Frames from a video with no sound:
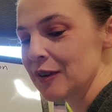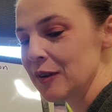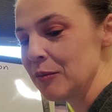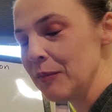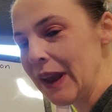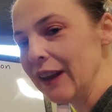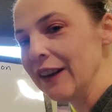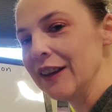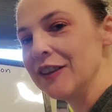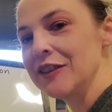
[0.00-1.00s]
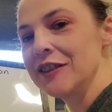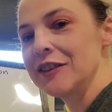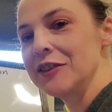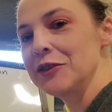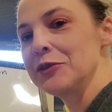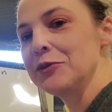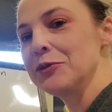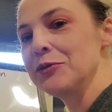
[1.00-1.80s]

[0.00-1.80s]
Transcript: managed to